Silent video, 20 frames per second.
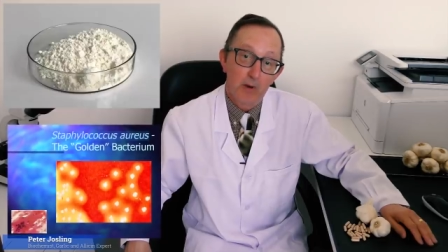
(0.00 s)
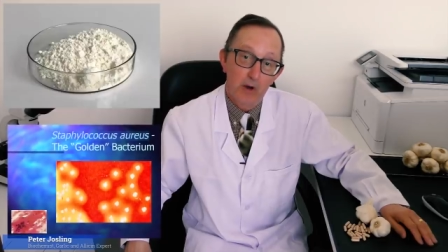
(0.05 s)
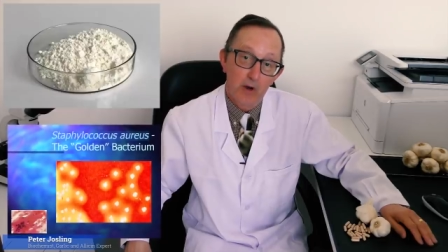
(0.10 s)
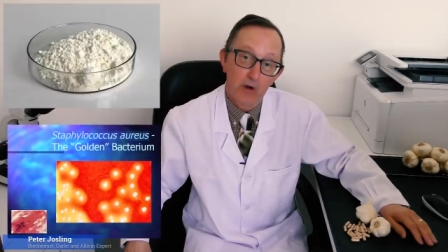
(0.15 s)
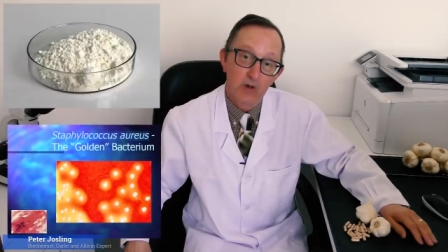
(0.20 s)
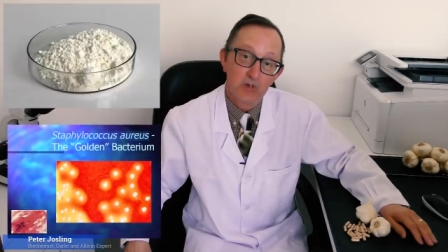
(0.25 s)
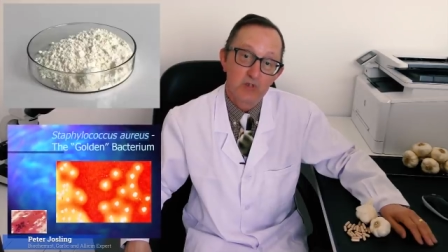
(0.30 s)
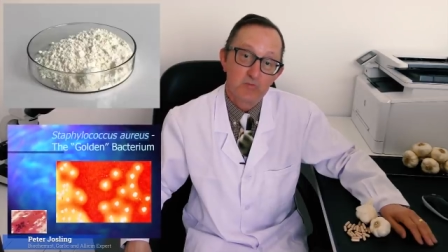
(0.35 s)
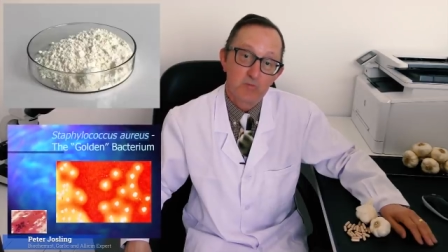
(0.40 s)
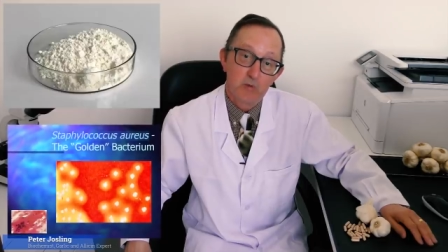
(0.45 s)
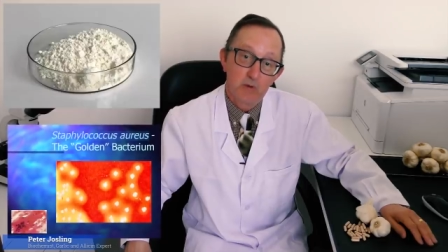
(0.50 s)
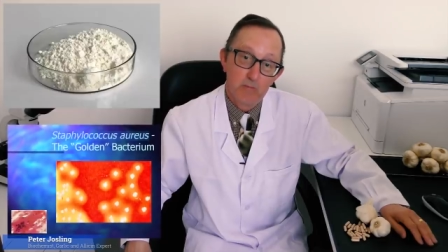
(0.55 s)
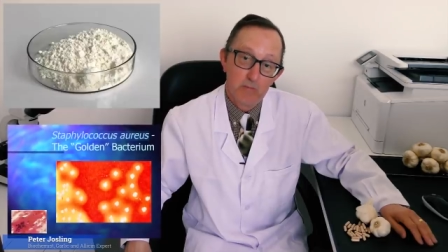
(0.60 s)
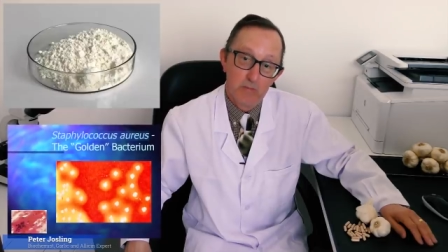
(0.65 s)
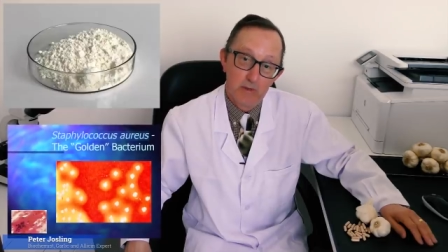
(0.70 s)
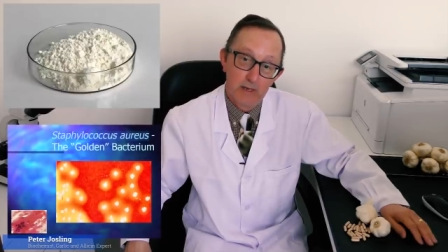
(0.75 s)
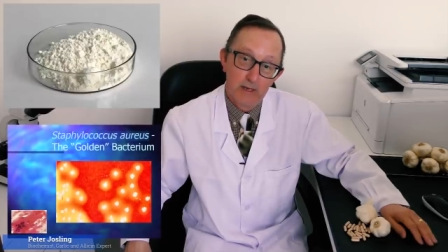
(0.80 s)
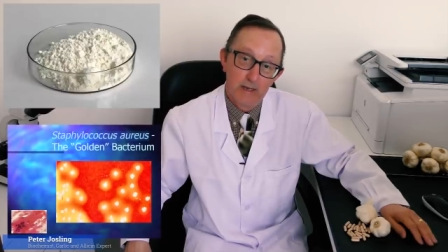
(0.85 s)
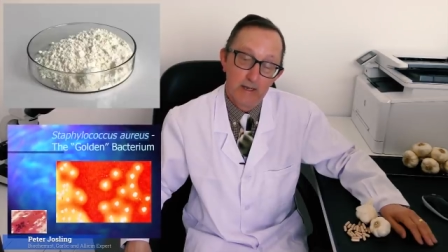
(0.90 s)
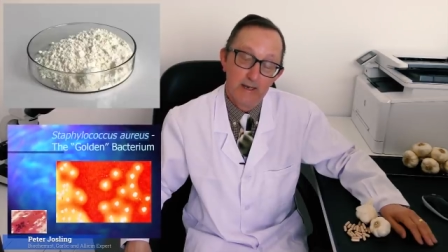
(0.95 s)
parts per
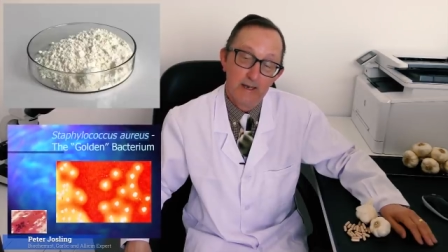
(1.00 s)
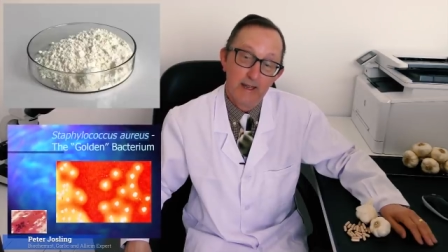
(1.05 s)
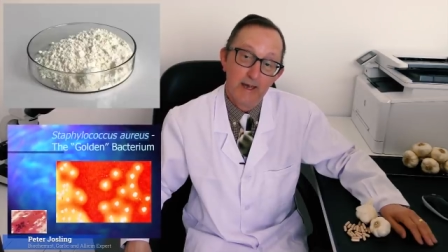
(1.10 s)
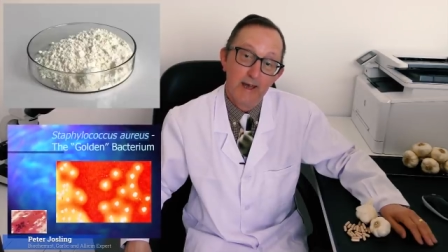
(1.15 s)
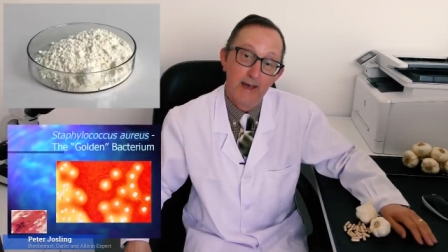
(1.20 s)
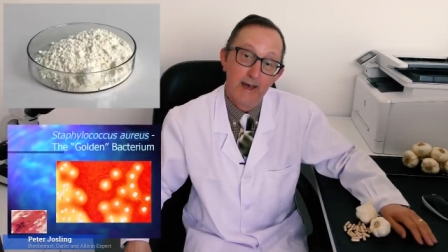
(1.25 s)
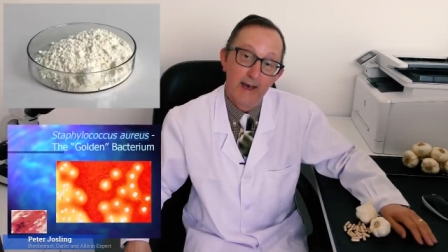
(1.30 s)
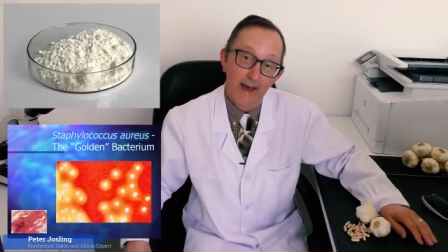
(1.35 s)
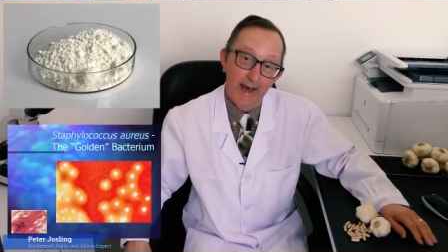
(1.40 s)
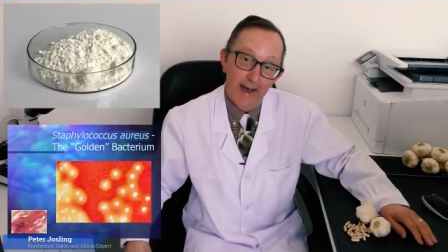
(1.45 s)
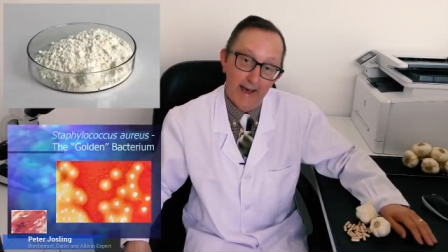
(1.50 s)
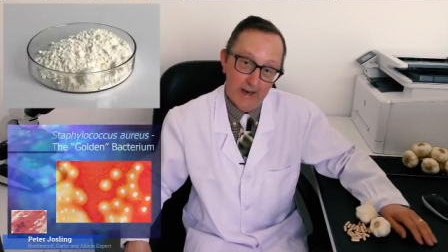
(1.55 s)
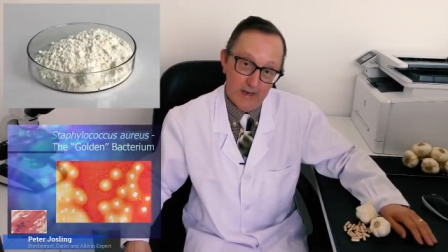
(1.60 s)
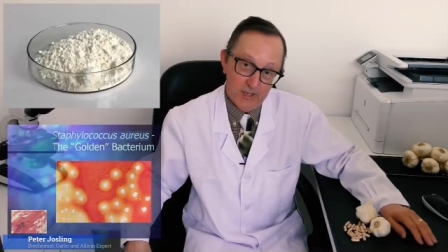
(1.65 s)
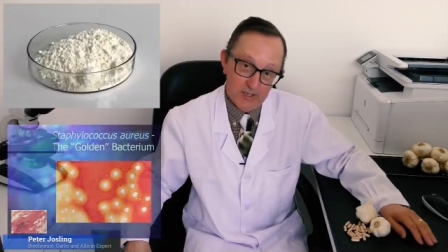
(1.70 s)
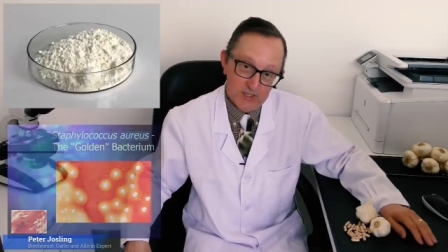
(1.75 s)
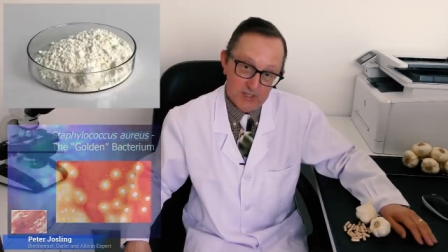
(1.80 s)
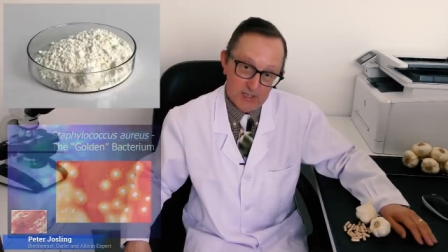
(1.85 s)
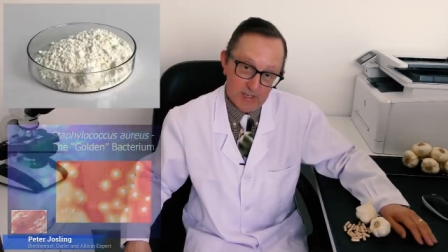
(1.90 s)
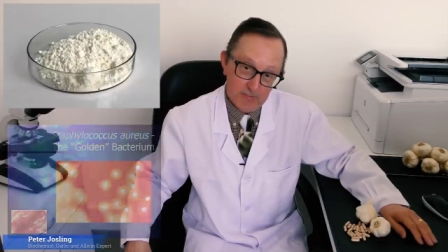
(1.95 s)
million
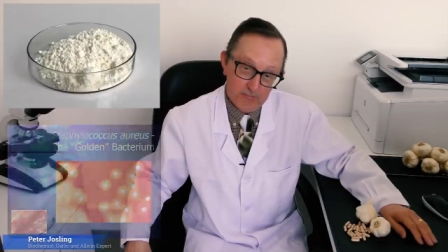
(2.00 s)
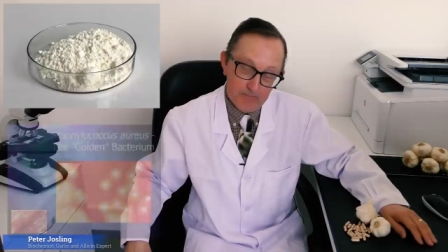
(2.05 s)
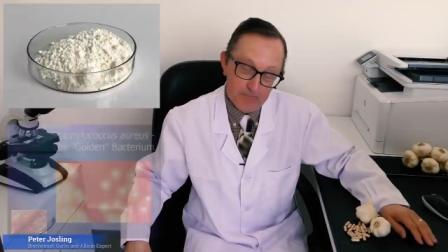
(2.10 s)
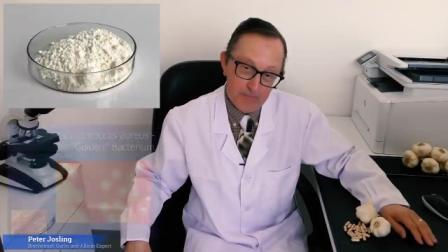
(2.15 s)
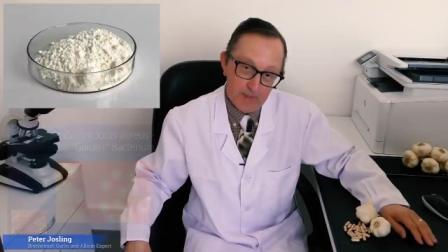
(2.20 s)
allicin.